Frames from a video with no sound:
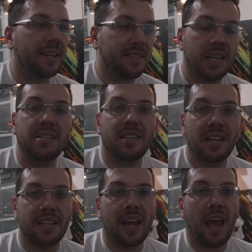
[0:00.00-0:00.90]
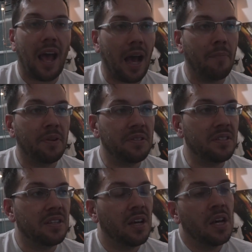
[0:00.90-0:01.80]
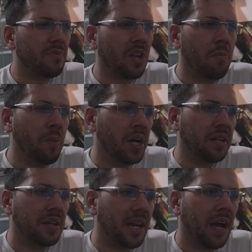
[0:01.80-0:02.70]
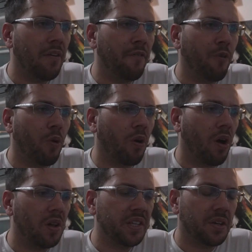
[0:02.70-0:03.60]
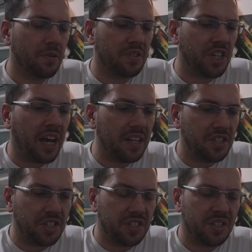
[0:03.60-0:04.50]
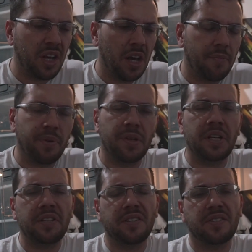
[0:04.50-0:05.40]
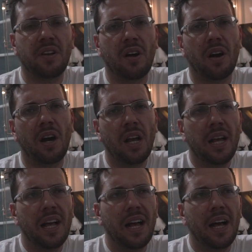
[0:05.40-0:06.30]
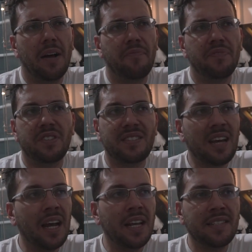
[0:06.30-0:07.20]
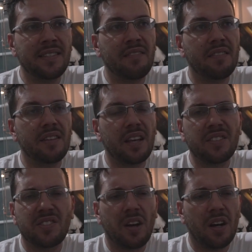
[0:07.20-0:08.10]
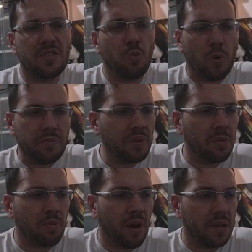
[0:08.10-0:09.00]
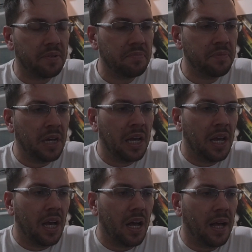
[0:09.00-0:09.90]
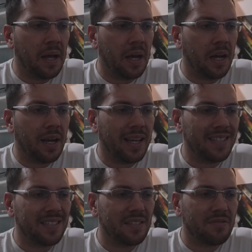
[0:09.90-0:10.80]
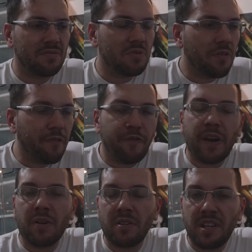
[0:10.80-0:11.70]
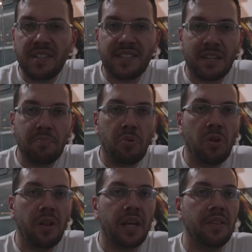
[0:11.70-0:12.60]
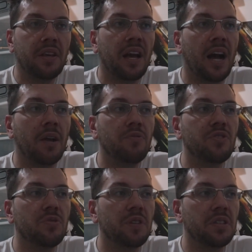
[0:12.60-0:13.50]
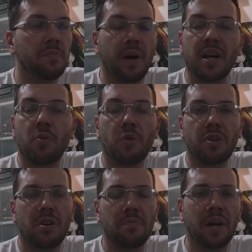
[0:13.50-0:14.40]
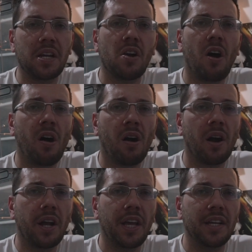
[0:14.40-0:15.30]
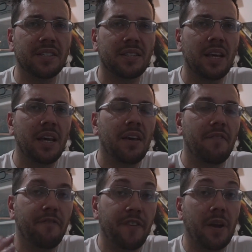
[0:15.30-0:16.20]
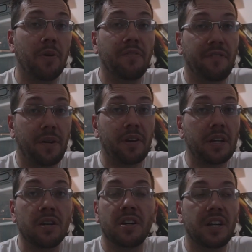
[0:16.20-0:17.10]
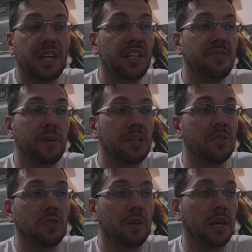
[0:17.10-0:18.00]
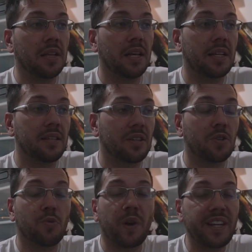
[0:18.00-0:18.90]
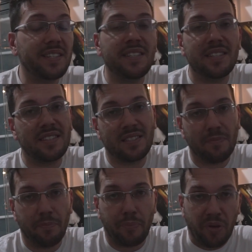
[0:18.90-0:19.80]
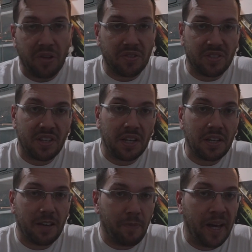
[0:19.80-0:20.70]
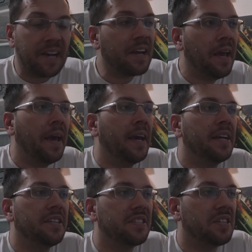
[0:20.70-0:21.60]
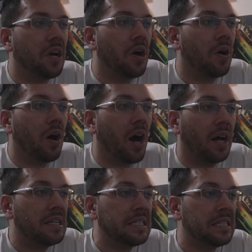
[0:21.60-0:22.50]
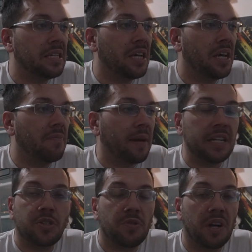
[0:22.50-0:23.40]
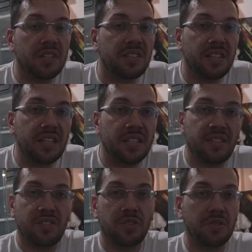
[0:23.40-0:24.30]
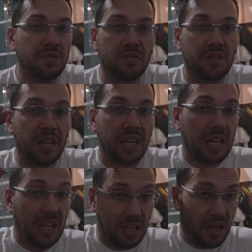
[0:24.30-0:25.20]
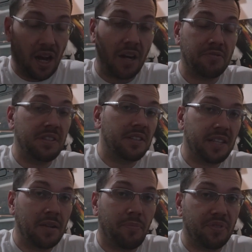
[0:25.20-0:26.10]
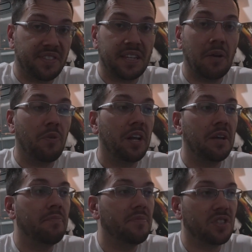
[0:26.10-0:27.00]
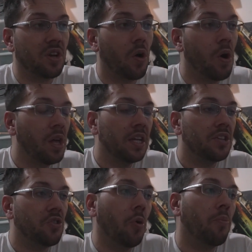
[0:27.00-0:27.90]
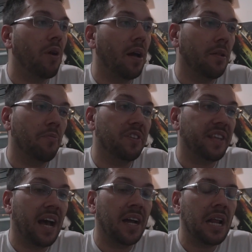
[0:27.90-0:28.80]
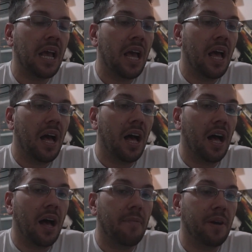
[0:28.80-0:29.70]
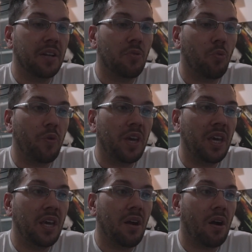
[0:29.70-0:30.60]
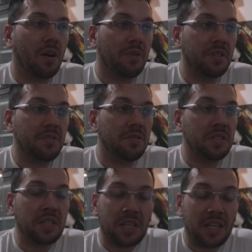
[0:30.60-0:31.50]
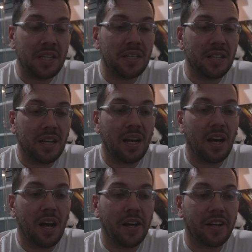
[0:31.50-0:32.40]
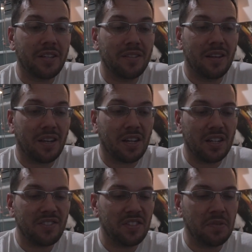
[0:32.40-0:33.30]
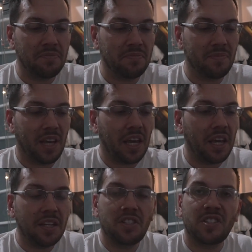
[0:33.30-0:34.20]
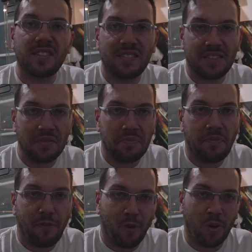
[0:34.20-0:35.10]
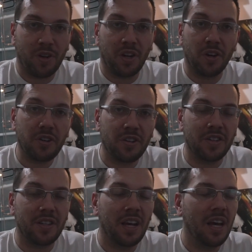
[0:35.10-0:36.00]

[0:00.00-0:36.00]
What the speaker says: Things like that happens. But now for all the other challenges building this car, the side exit exhaust won't be a problem. It's fairly simple, and the guy who's doing the body work on my car is very, very good. He's been doing like the craziest builds in Quebec. So honestly, my trust is to like 110% with him. So no problem with that. But we are going to need a custom hinge system for the hood.